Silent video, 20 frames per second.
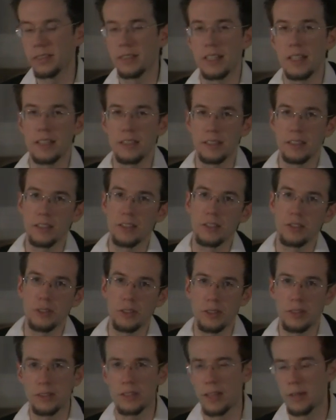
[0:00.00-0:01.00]
key
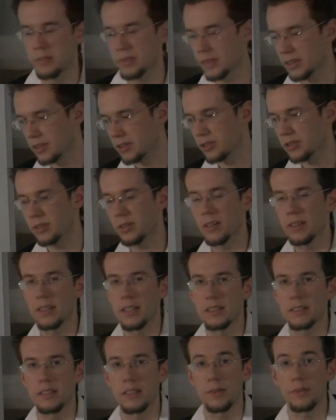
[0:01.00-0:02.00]
signature, time signature, all
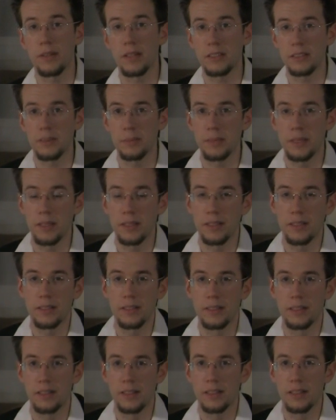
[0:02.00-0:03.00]
that stuff has to be
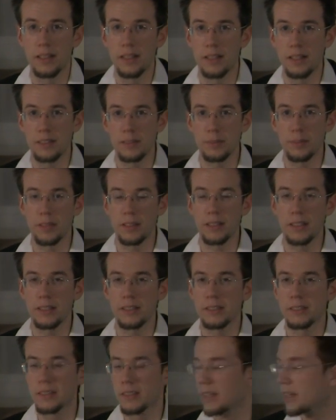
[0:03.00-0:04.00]
in its
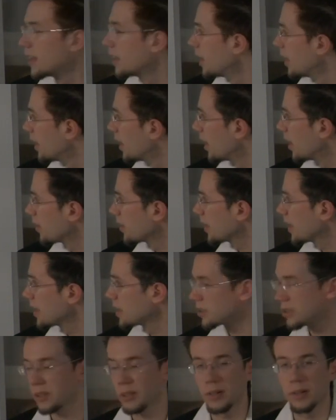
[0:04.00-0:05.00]
place.
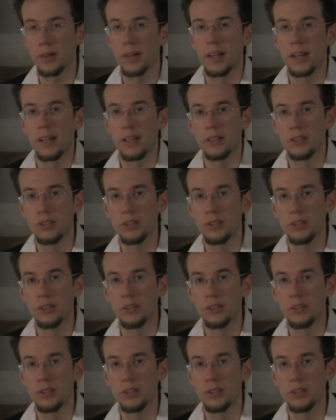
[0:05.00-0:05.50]
Okay, so